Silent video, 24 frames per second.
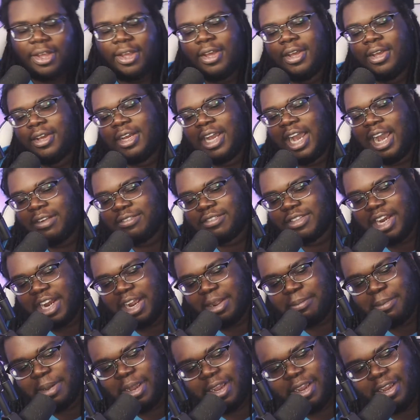after that,
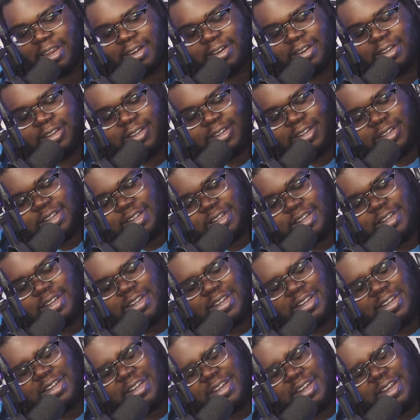man,
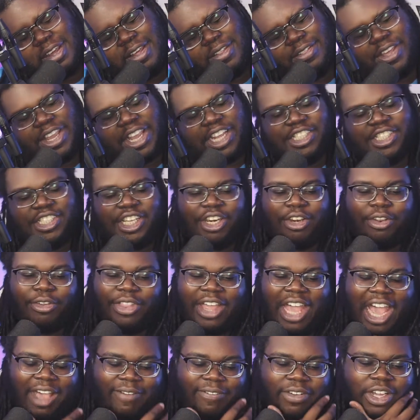they continue. They
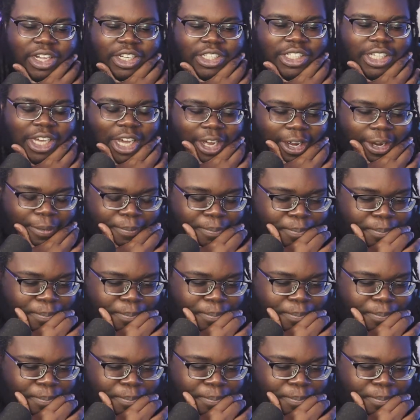have a good time.